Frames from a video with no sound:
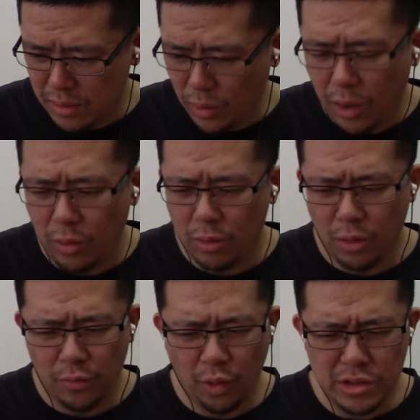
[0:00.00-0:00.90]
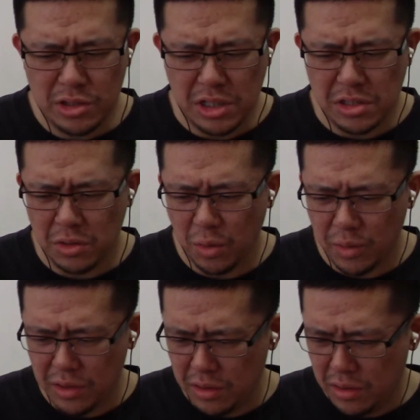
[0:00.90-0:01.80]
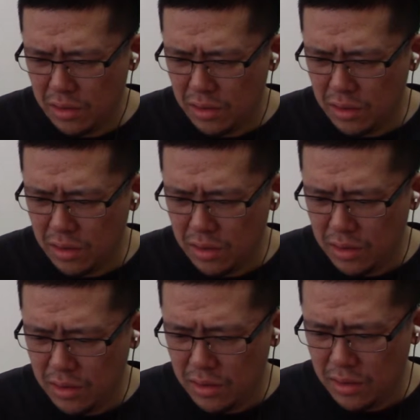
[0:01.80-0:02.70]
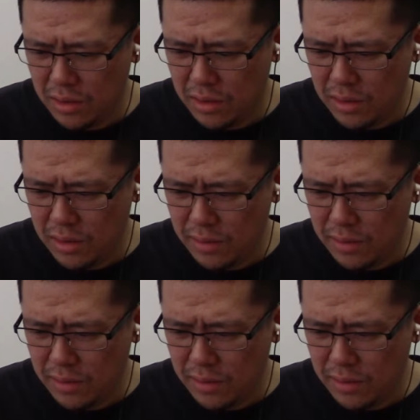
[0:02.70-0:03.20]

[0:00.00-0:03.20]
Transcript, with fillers: Wow, her voice changed a little bit. Aren't we going to Bonnie?